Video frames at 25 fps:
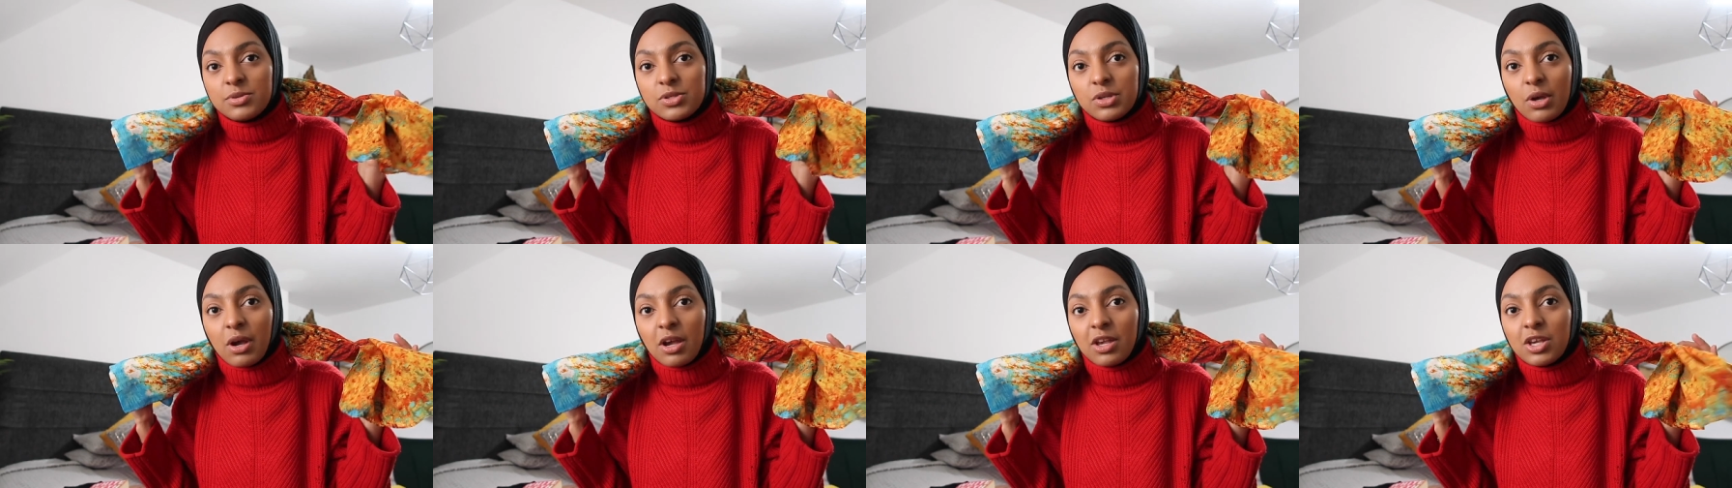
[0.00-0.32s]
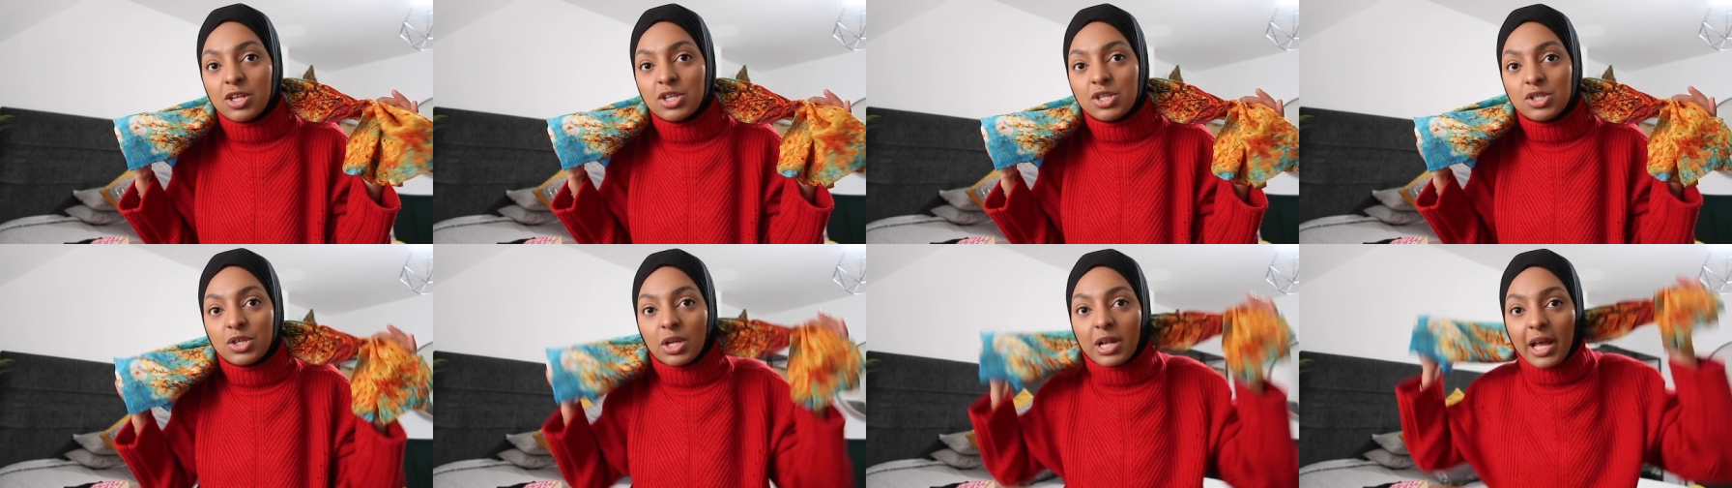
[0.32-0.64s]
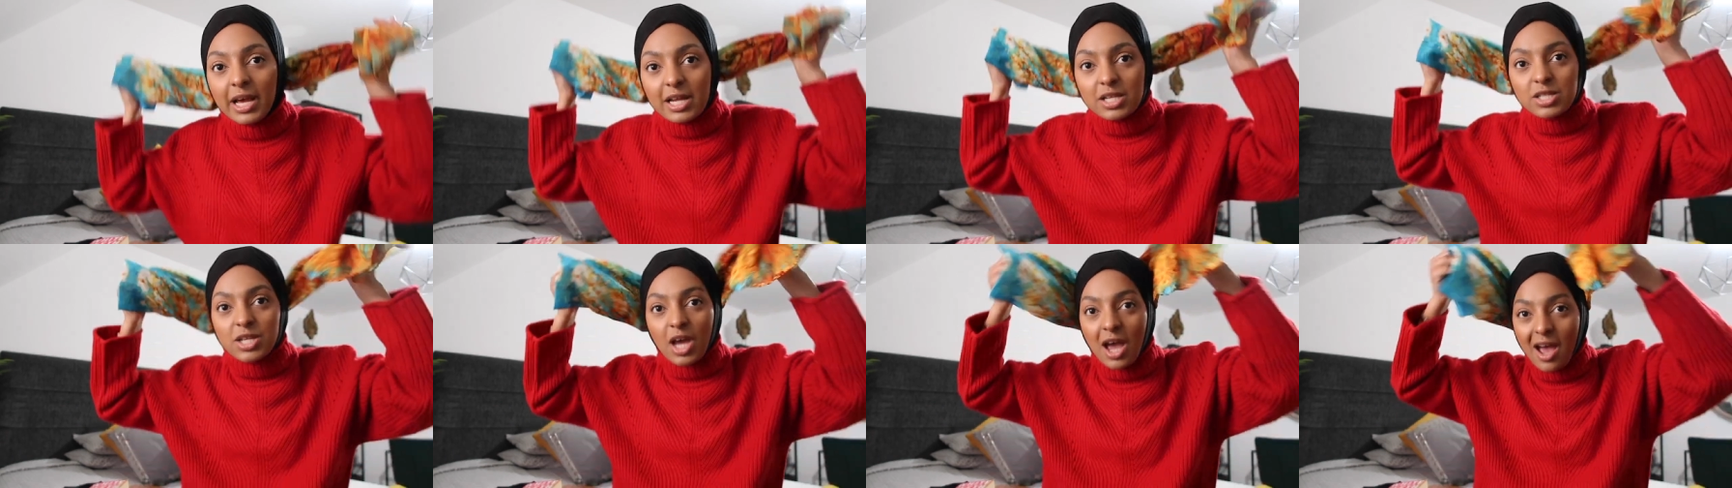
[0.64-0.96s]
so I can do
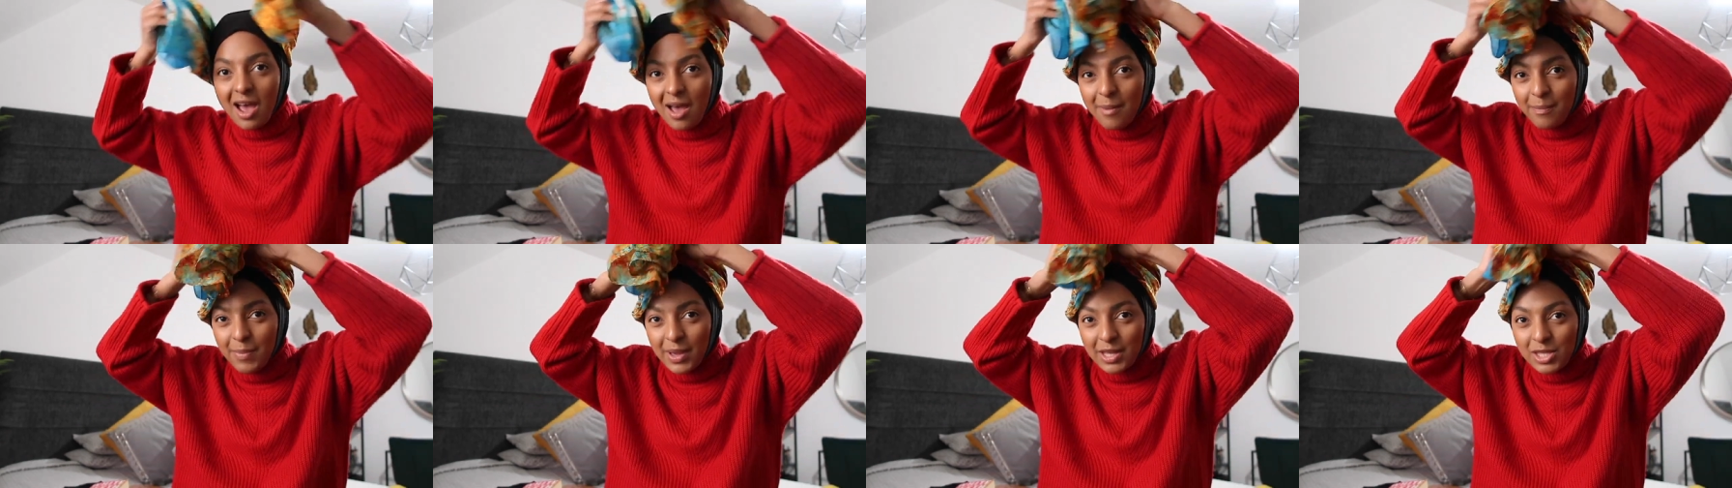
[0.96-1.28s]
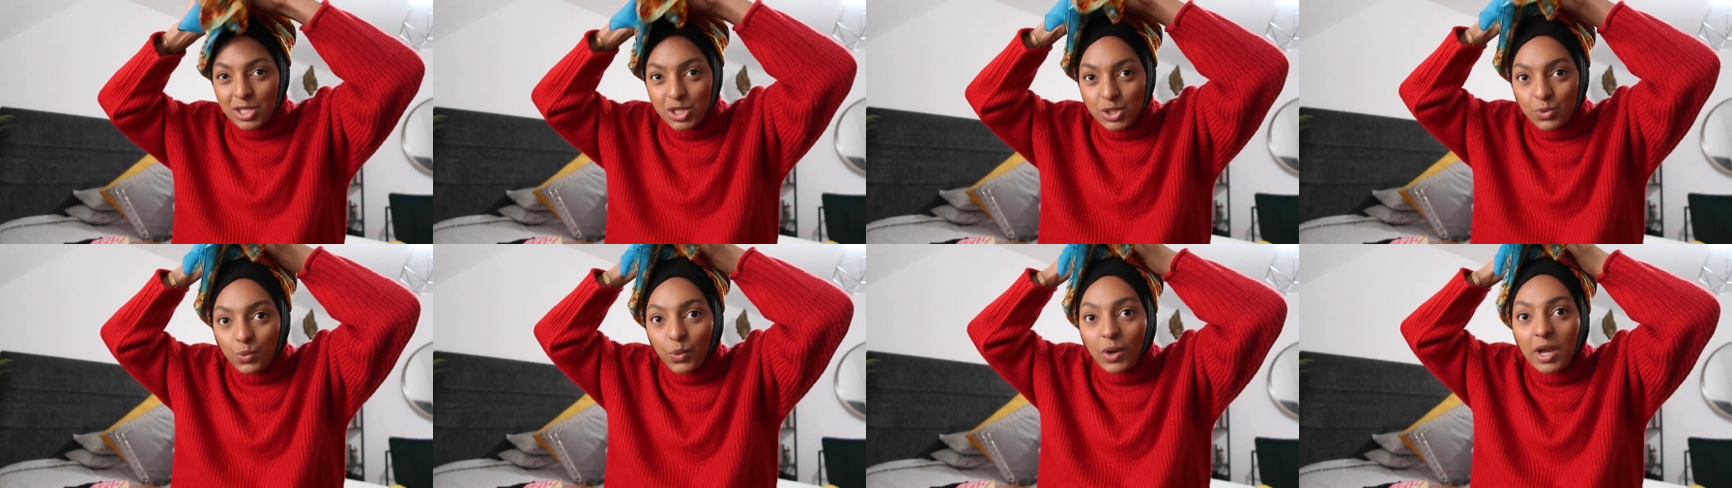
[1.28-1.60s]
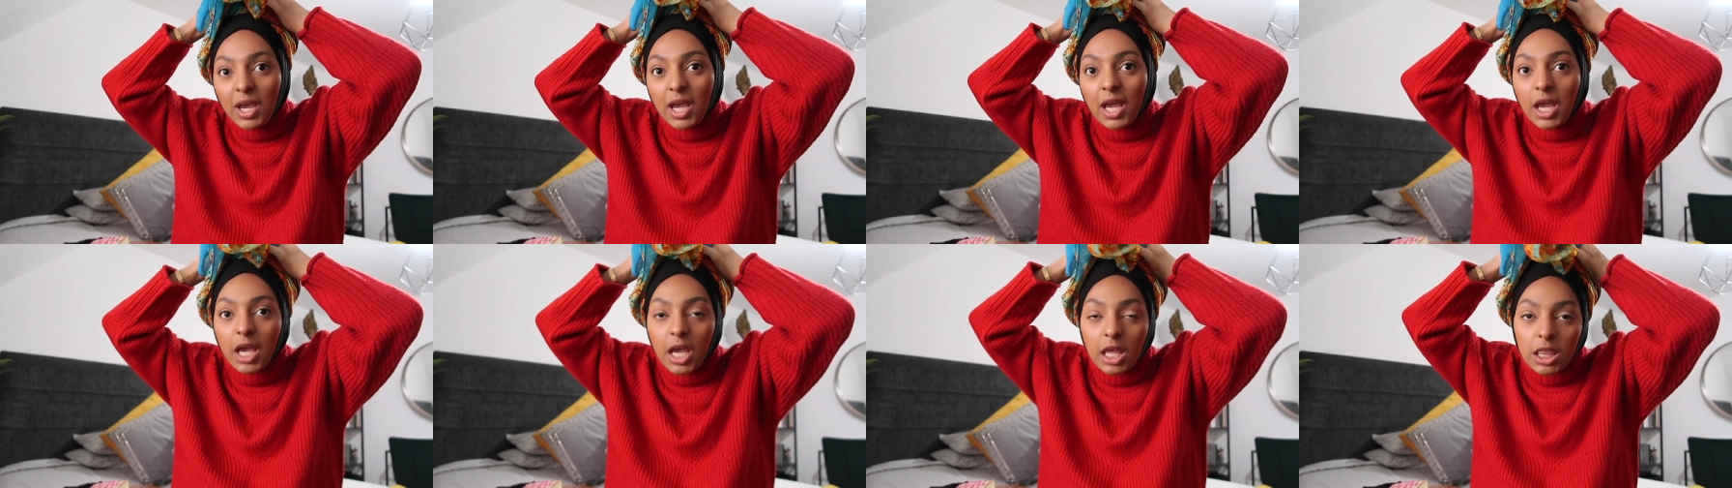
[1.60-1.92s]
like turbans
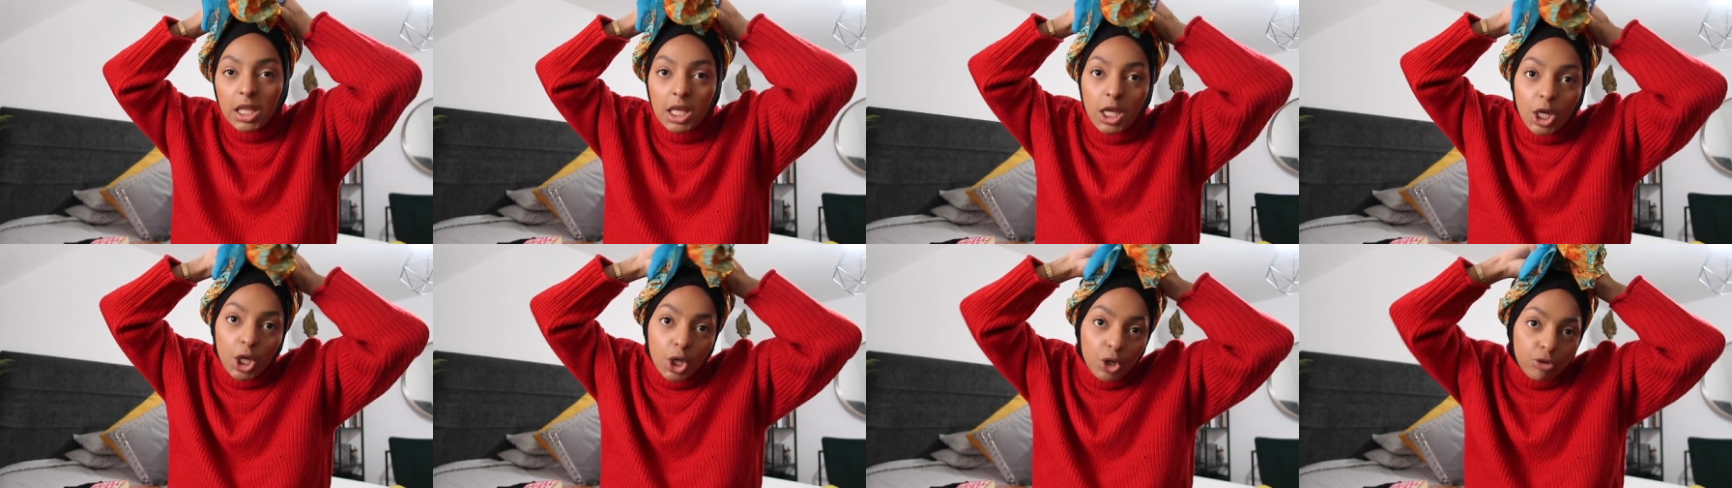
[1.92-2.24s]
with,